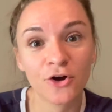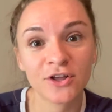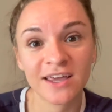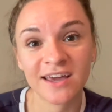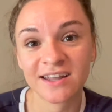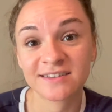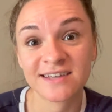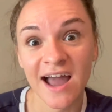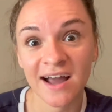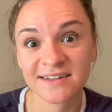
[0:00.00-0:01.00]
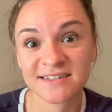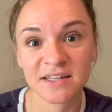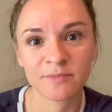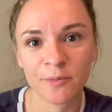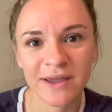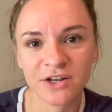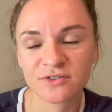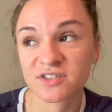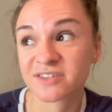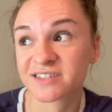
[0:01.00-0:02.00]
to get a taxi in
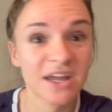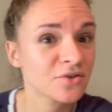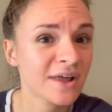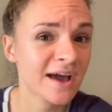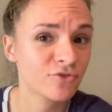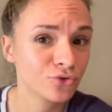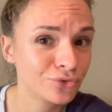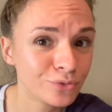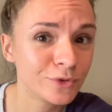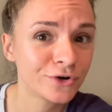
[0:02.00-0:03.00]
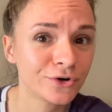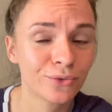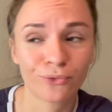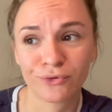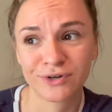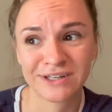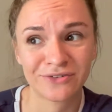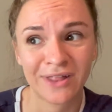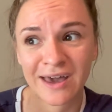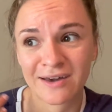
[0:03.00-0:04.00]
Barbados, because they don't have Uber or they
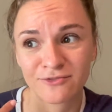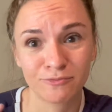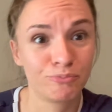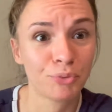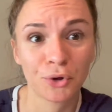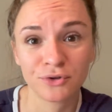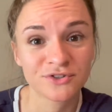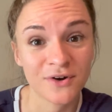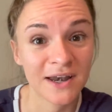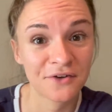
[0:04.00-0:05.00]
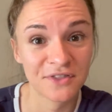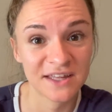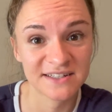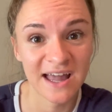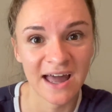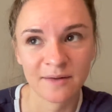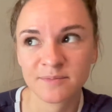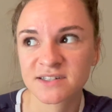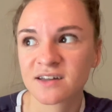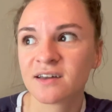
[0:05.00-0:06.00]
don't have Bolt or any of these
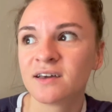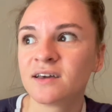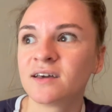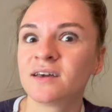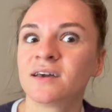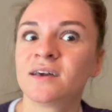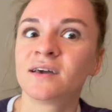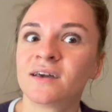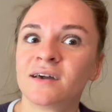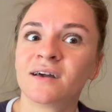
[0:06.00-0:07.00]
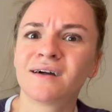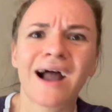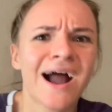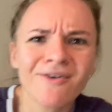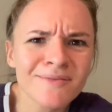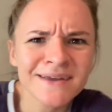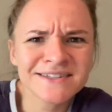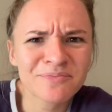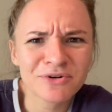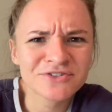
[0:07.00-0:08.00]
apps. How am I
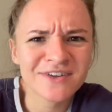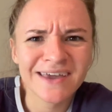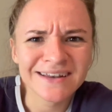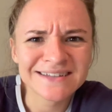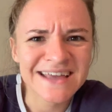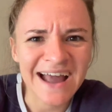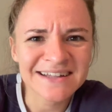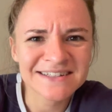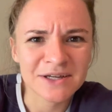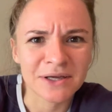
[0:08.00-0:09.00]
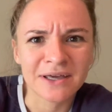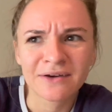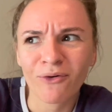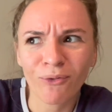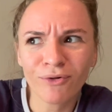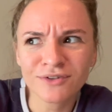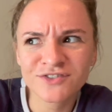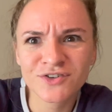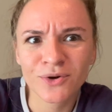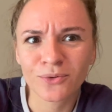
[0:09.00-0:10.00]
supposed to get a taxi? Old
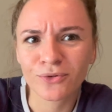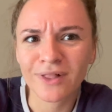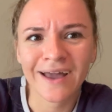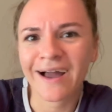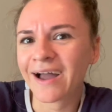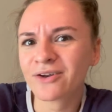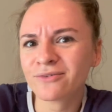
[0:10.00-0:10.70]
school. Like I